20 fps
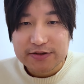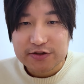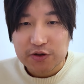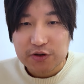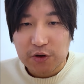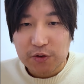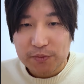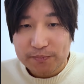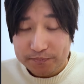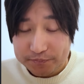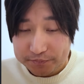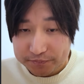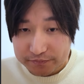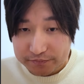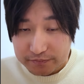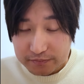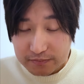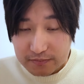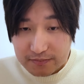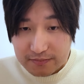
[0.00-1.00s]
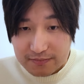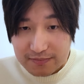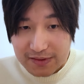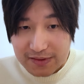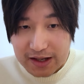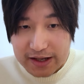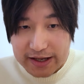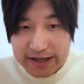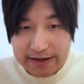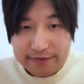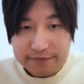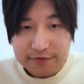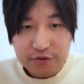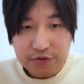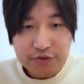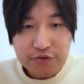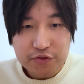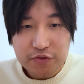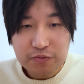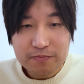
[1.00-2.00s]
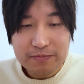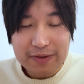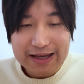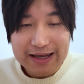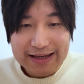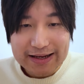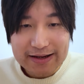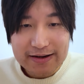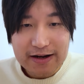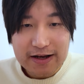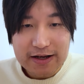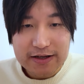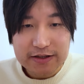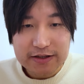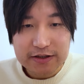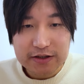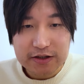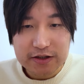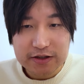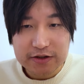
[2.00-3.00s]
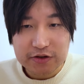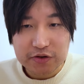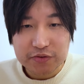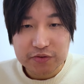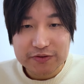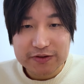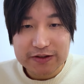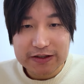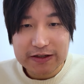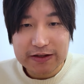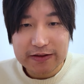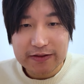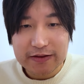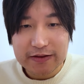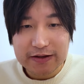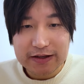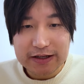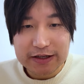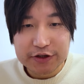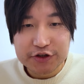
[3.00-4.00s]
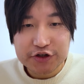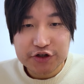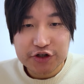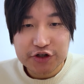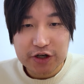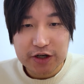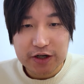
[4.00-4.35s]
So if you zoom in, you see the